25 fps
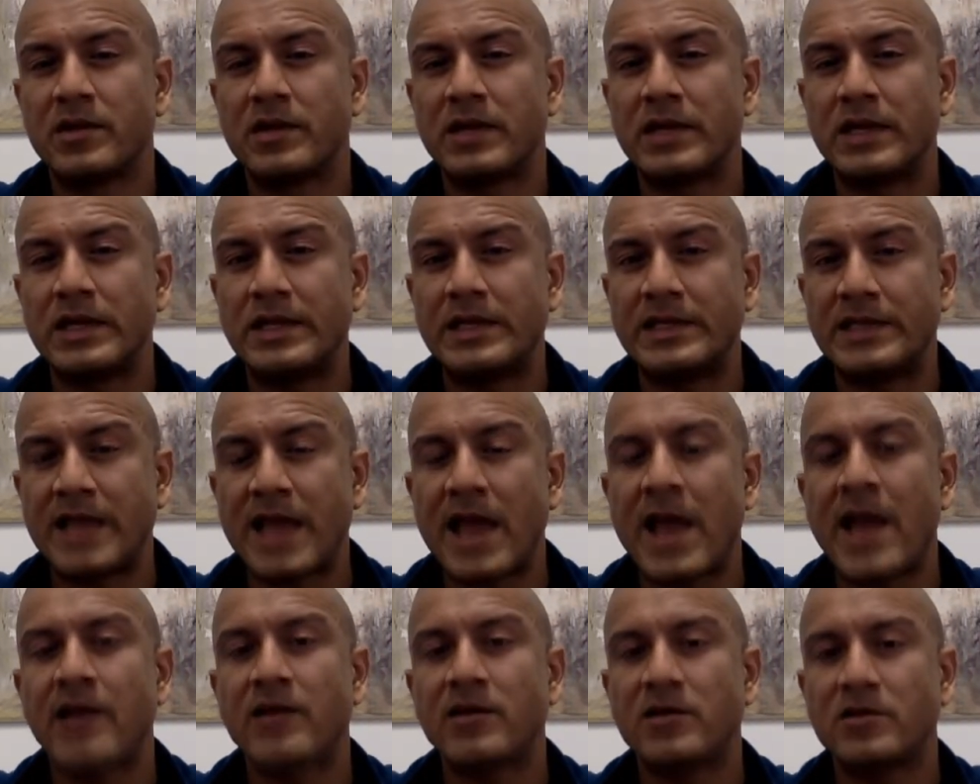
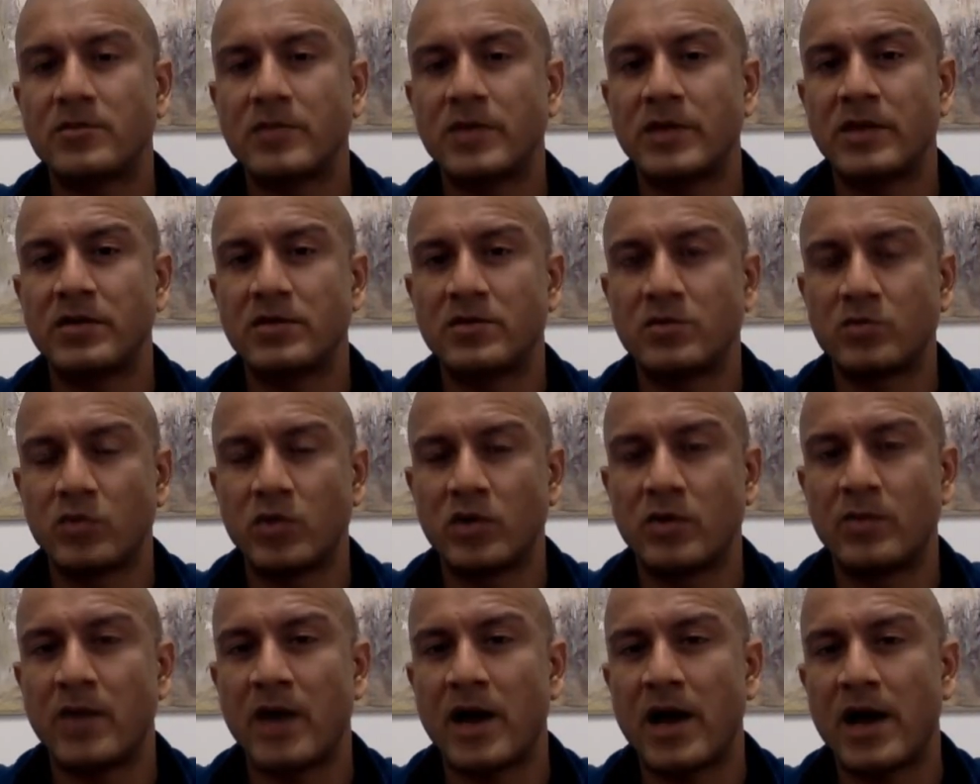entanglement,
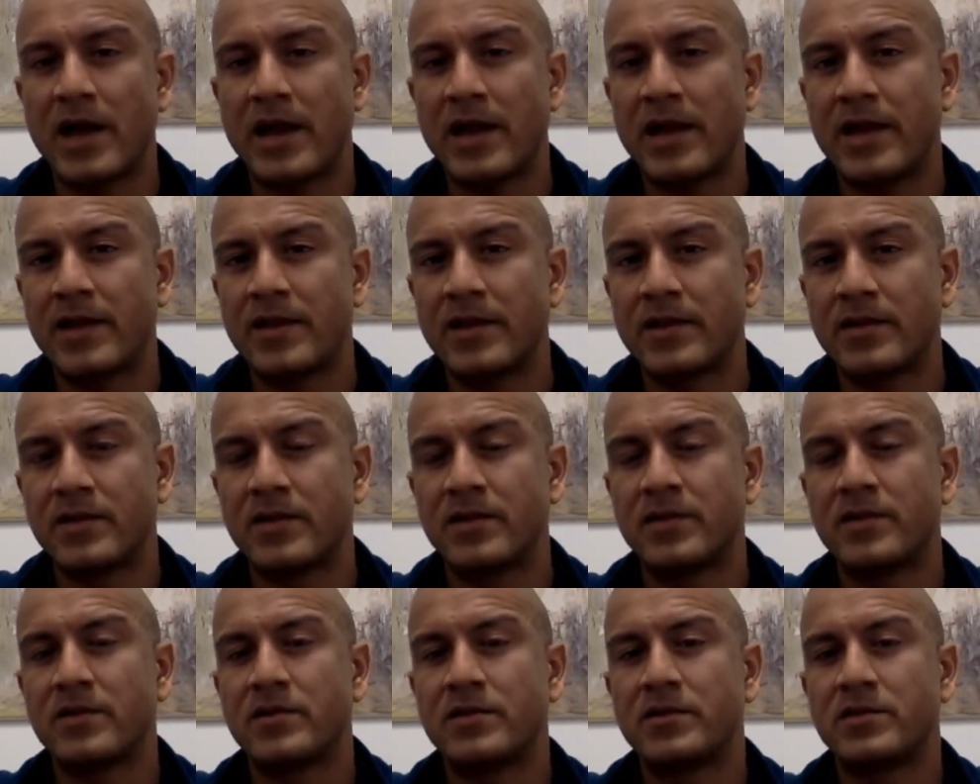whereby
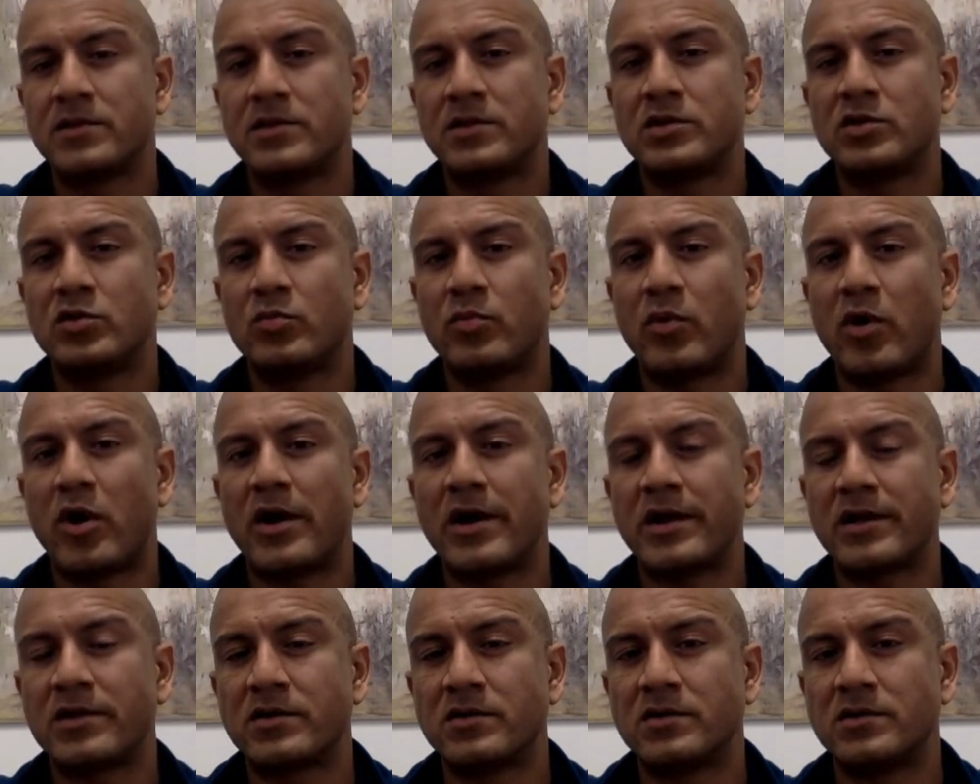two
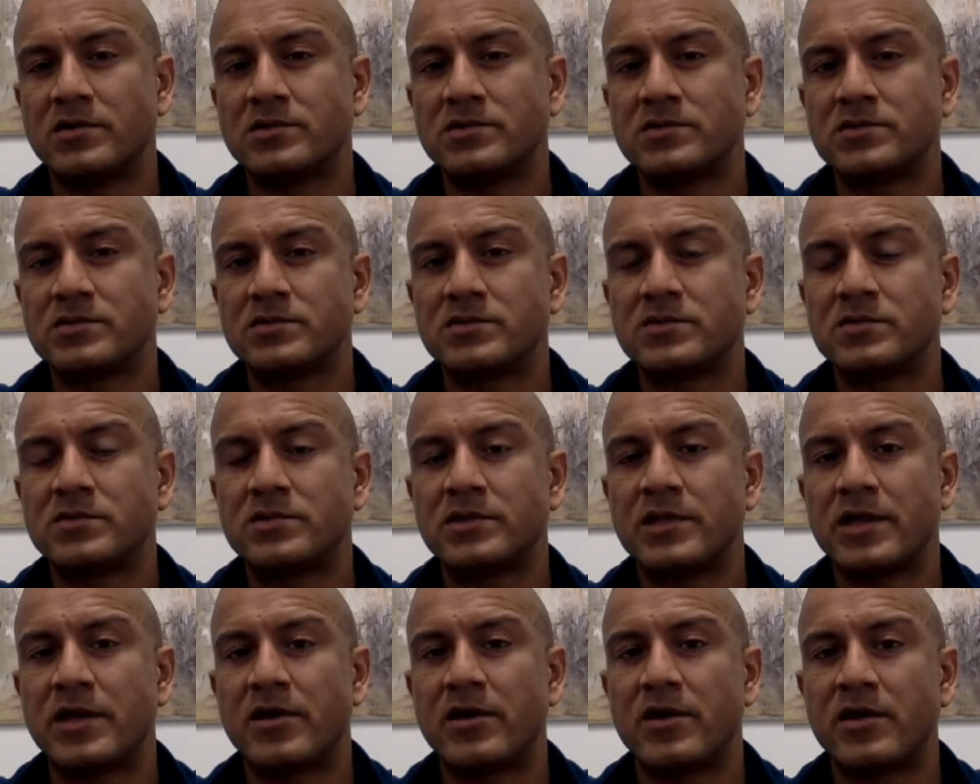particles
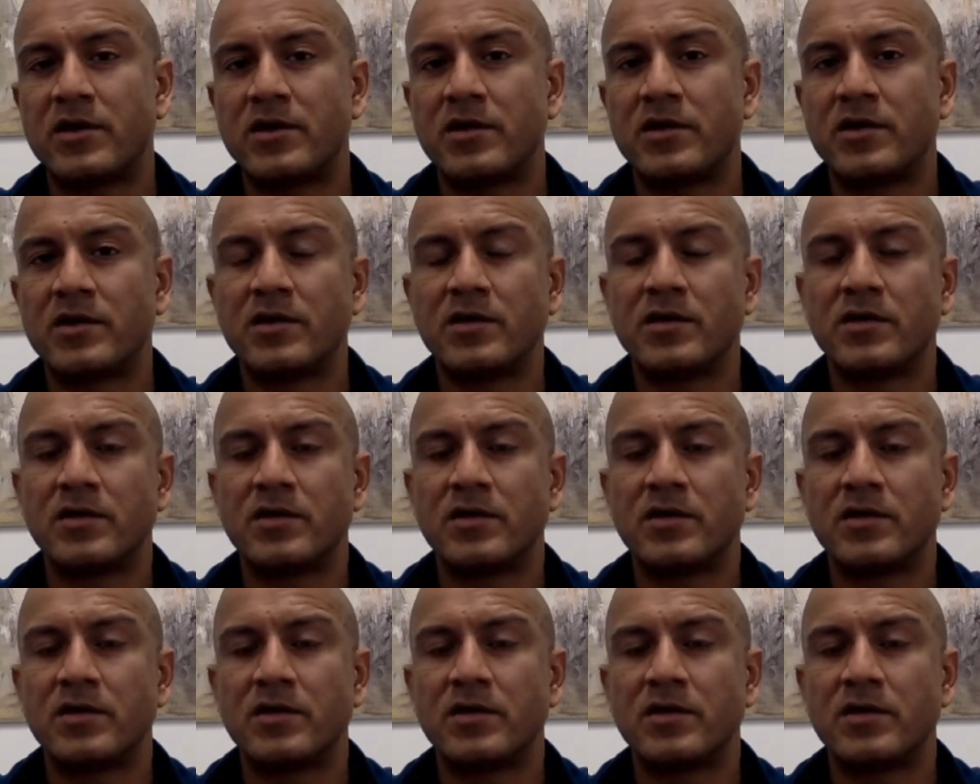that are